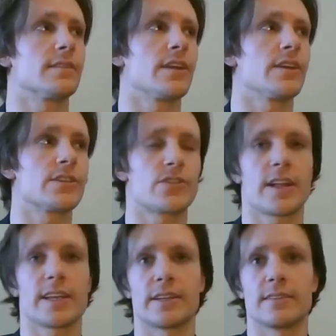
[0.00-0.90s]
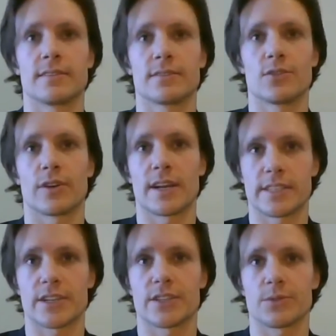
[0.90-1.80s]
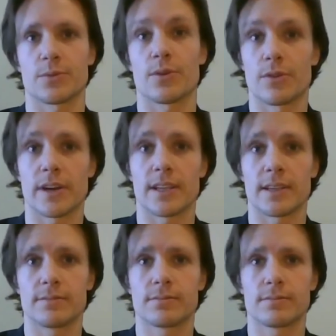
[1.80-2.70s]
Australian organisations were already